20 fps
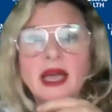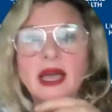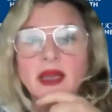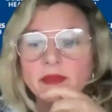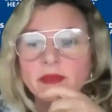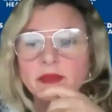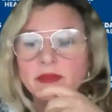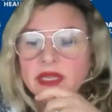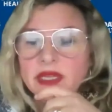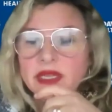
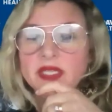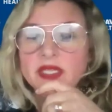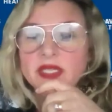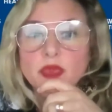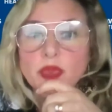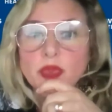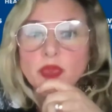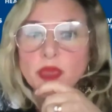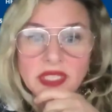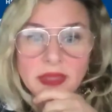it
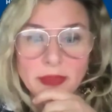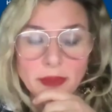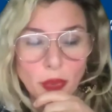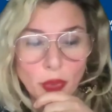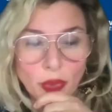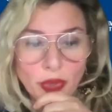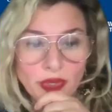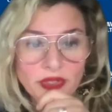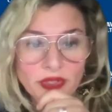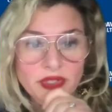is really
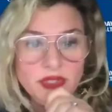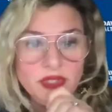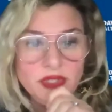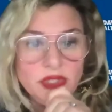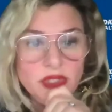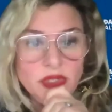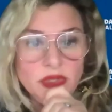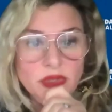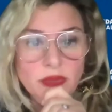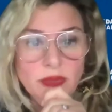
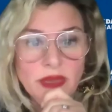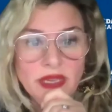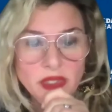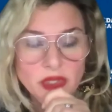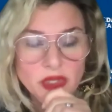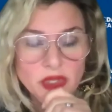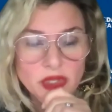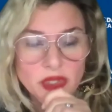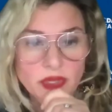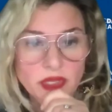important to
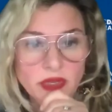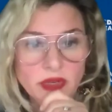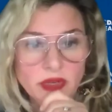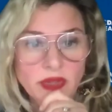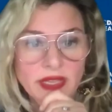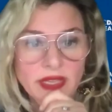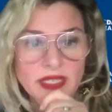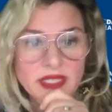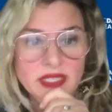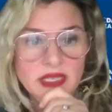make sure that your
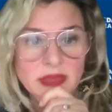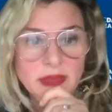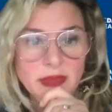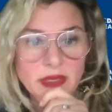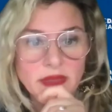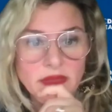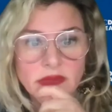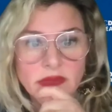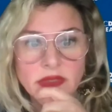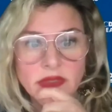
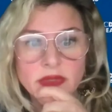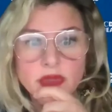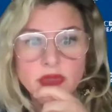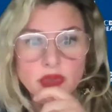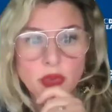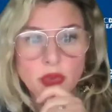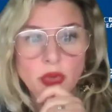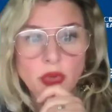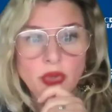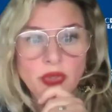glycemic
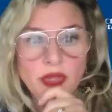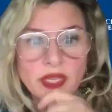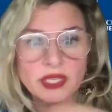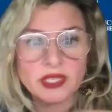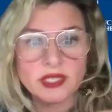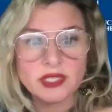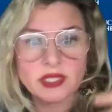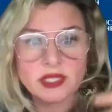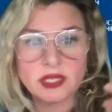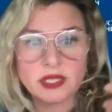control
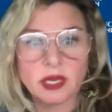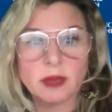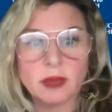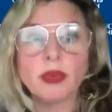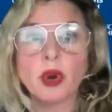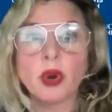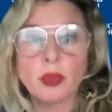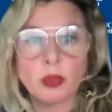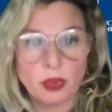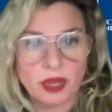is
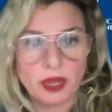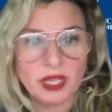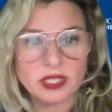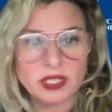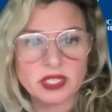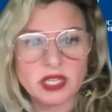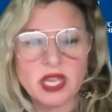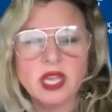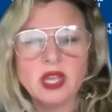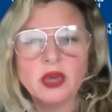
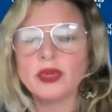appropriate,